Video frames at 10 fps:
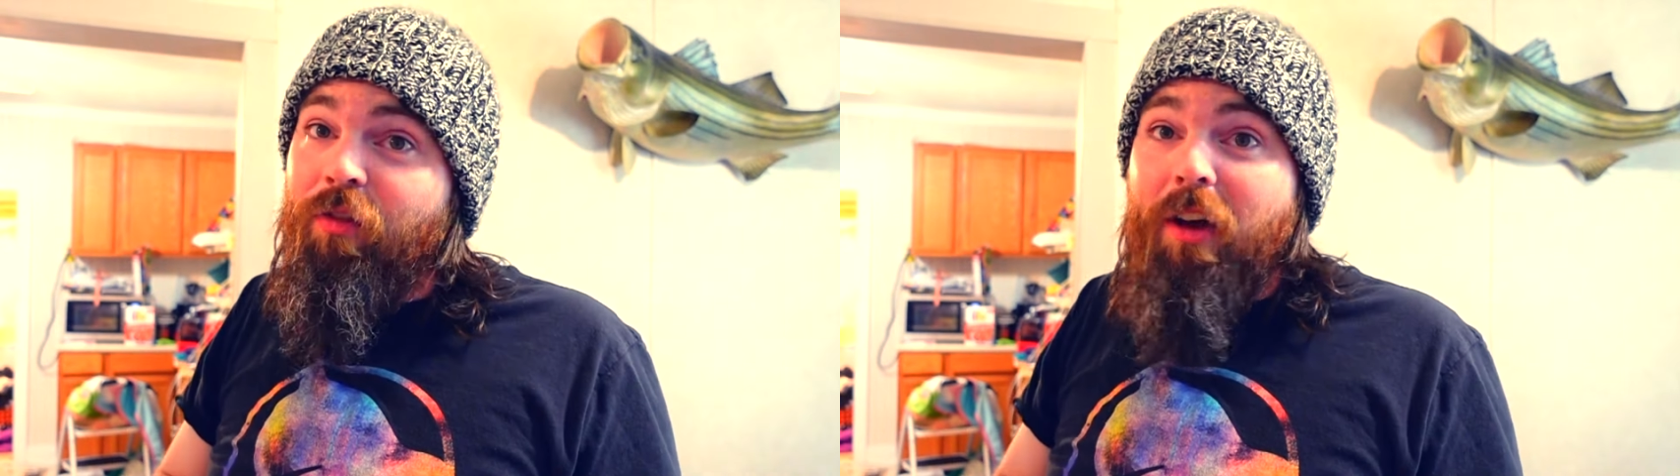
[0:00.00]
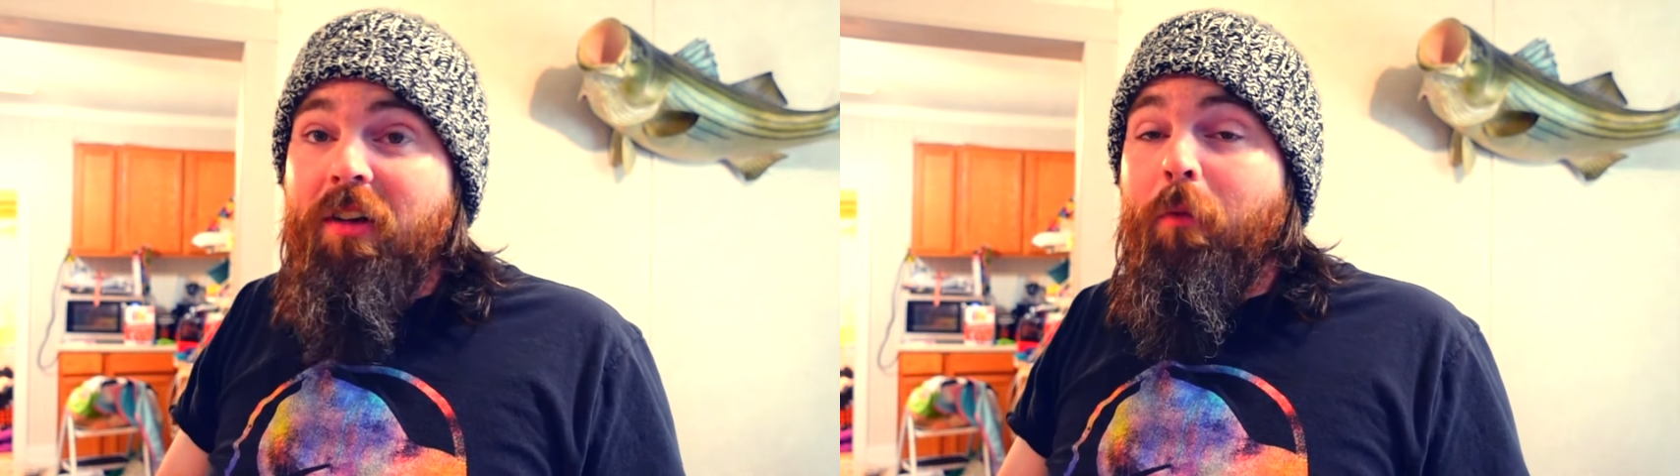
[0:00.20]

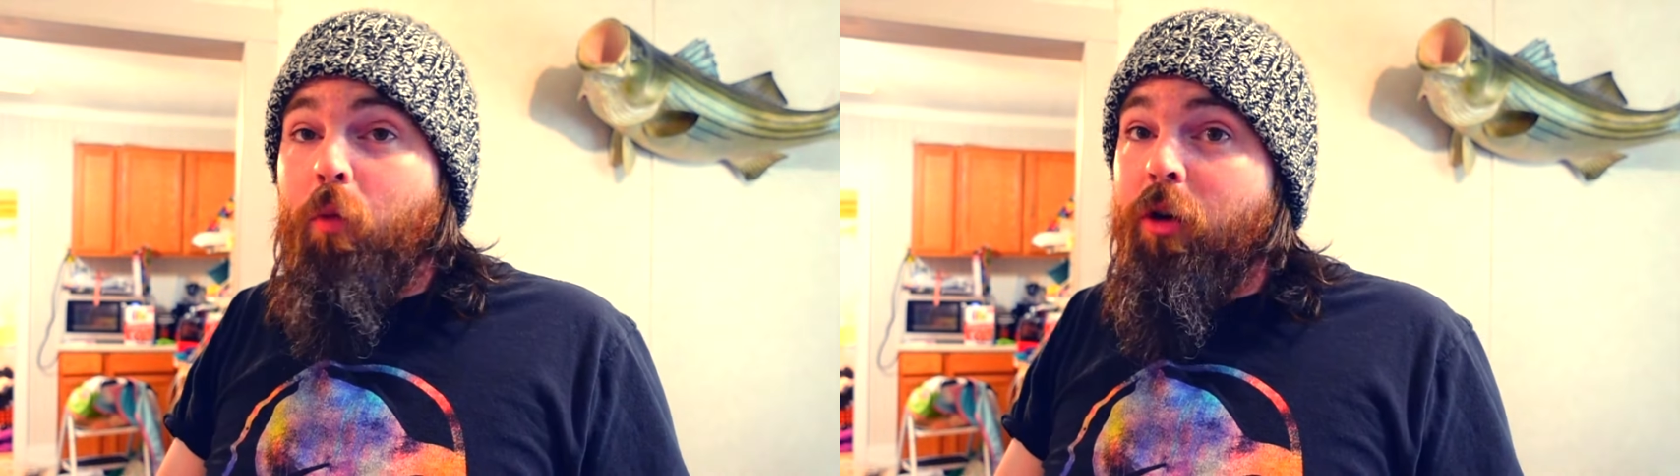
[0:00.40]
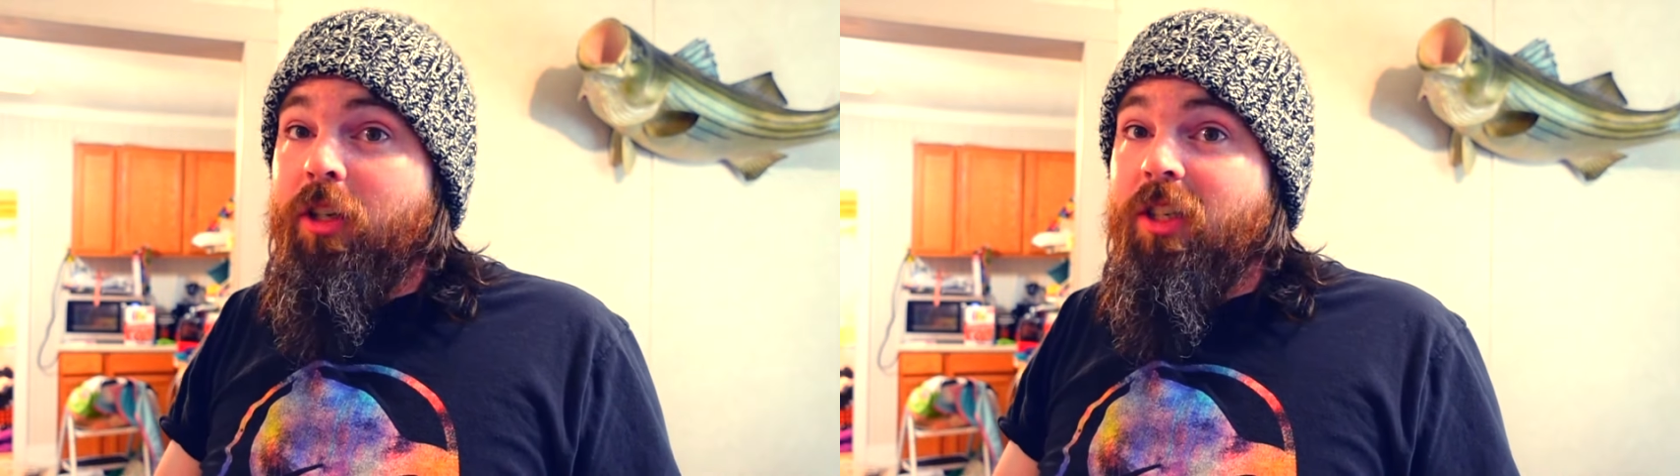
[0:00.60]
that
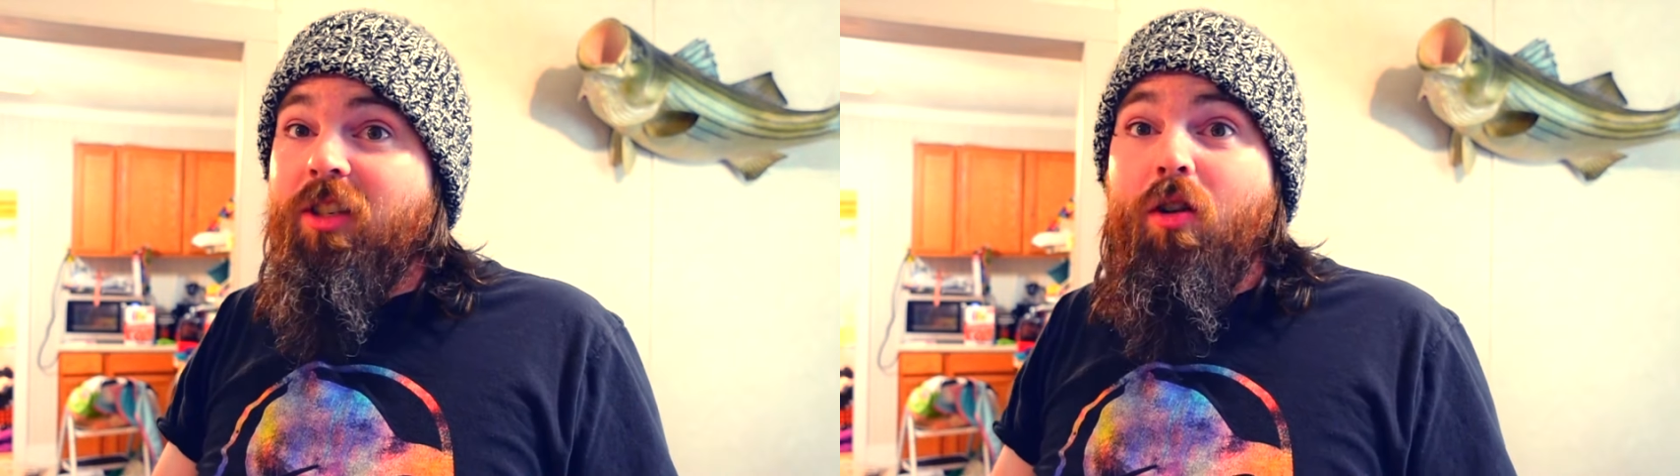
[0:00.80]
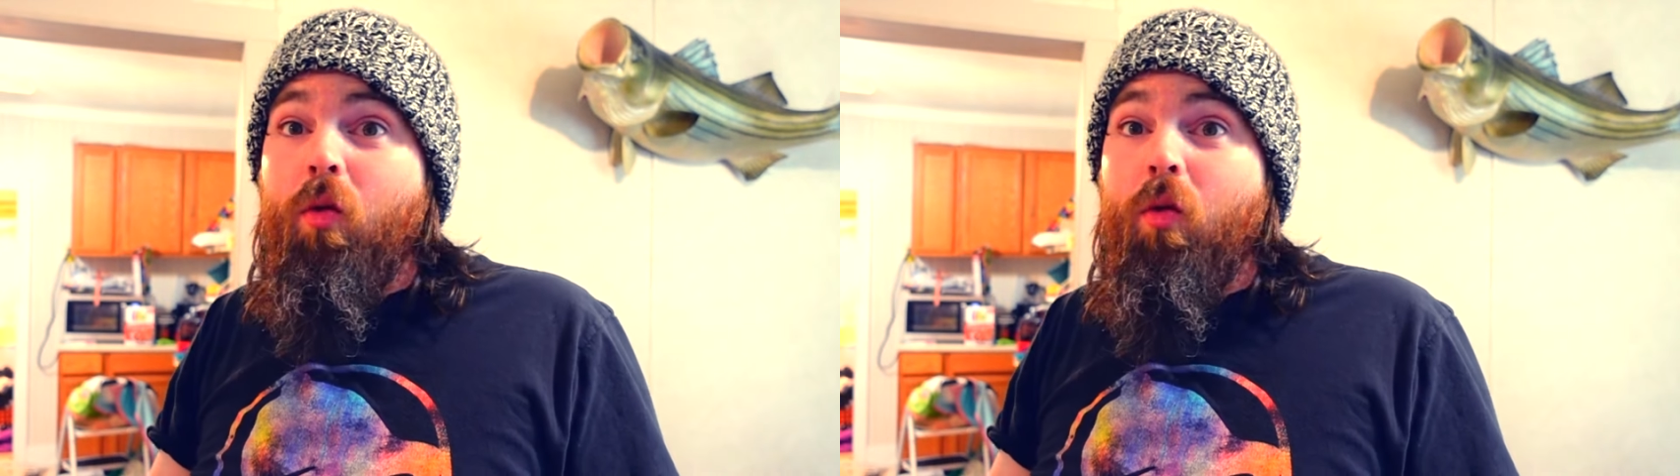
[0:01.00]
would still